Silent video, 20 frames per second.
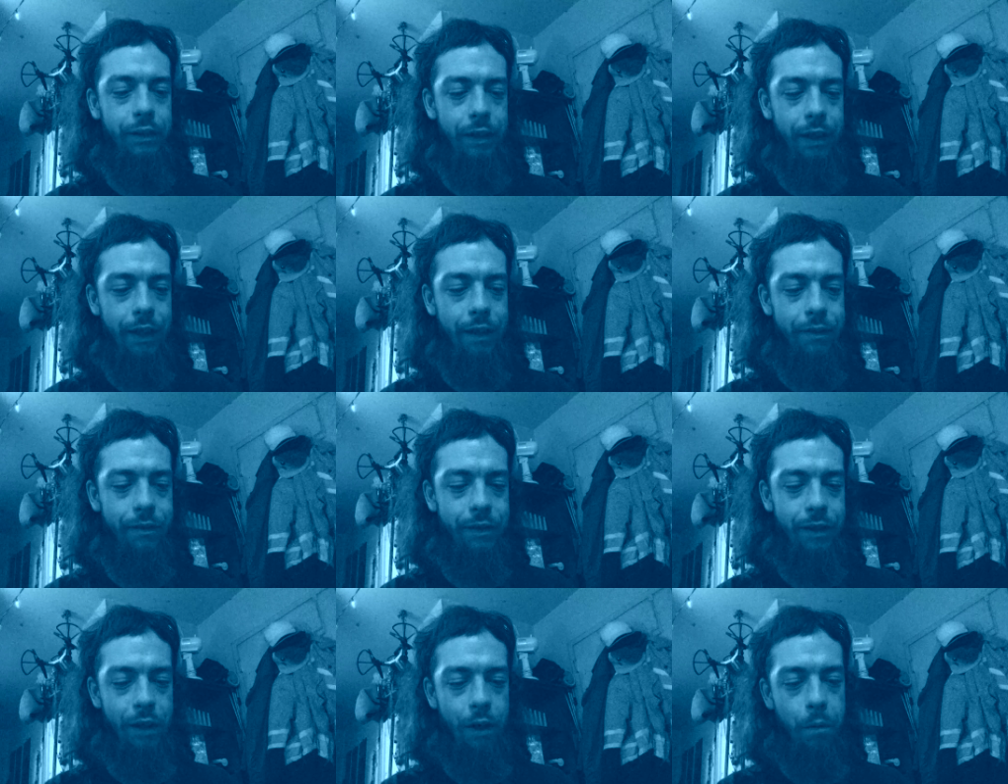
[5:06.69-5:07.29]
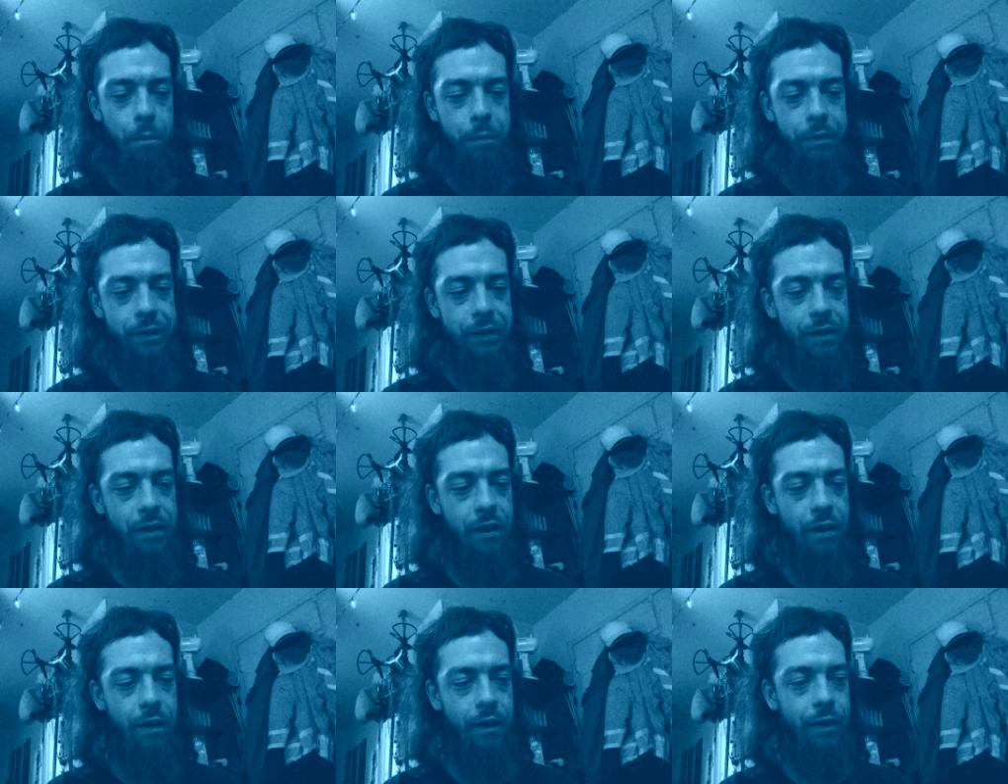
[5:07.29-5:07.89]
They use the Opus
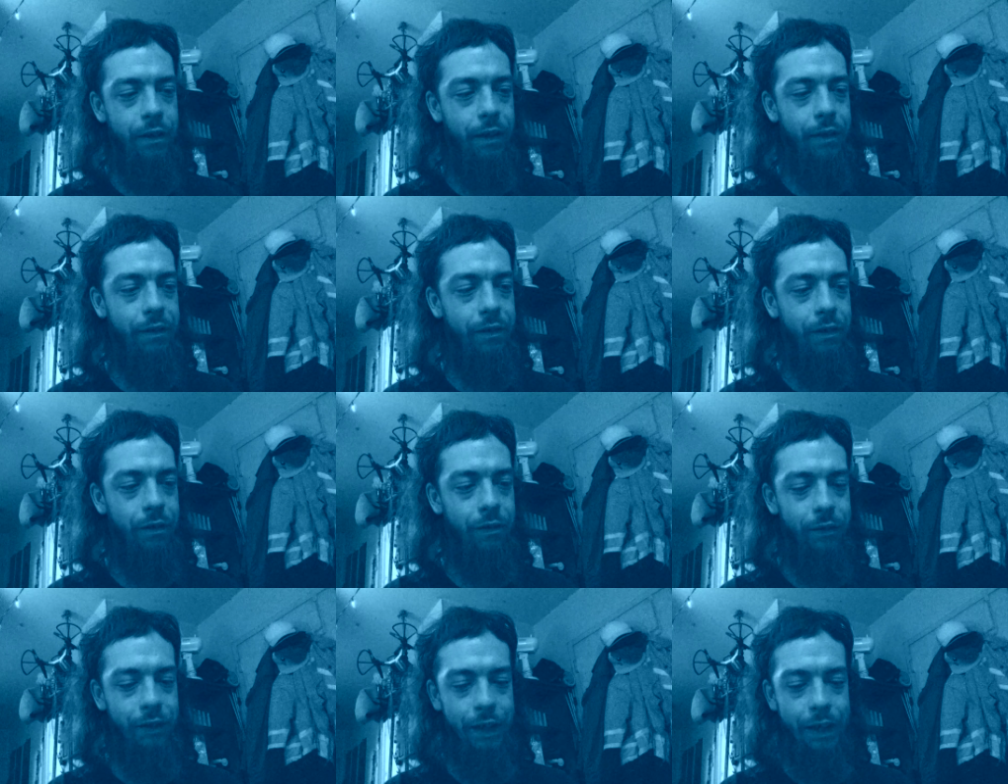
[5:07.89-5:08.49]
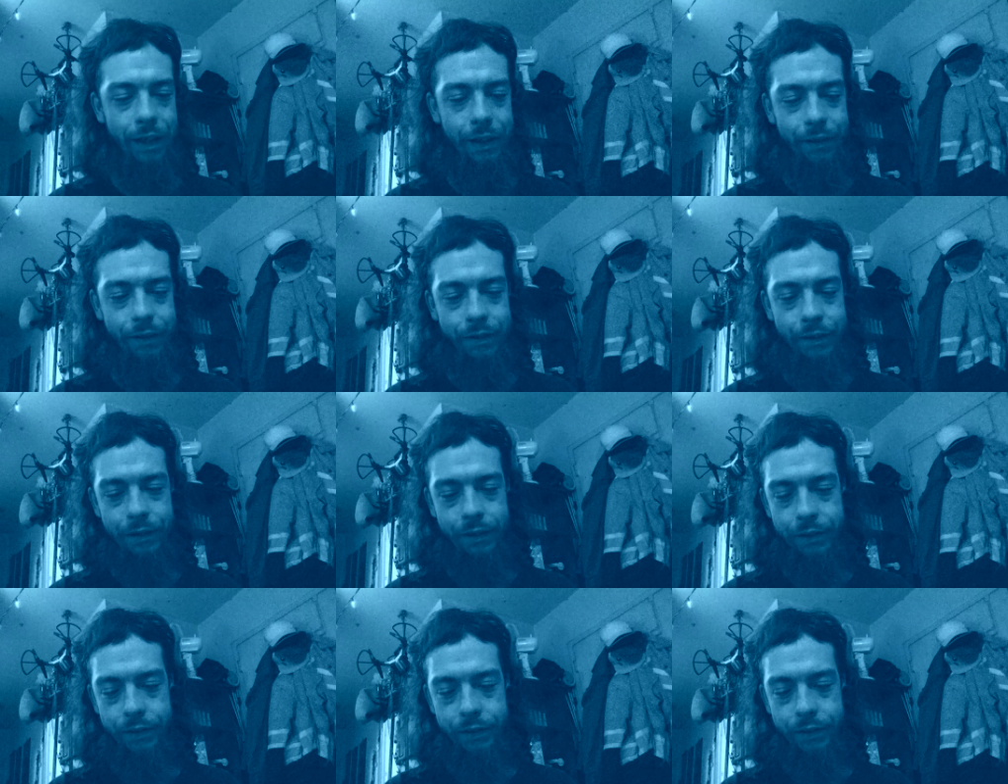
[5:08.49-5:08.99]
card. I've known mm-hmm. that.